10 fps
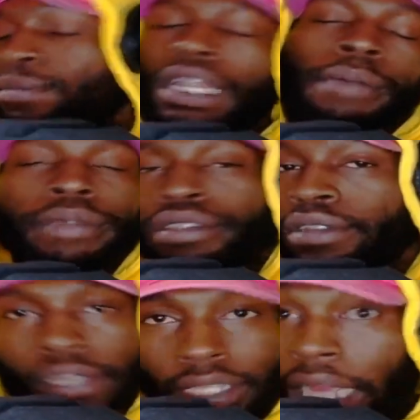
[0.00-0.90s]
Let me not be
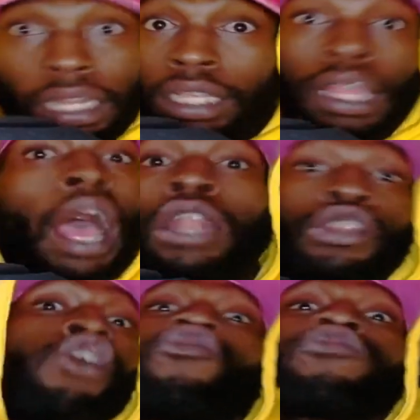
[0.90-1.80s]
so excited because
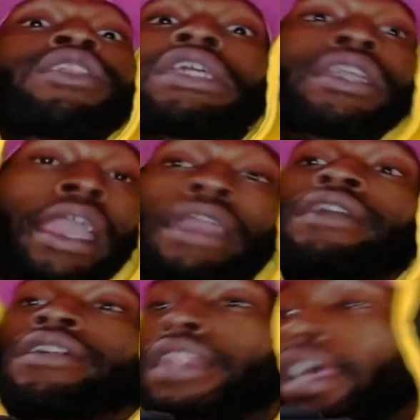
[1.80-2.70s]
I don't really care.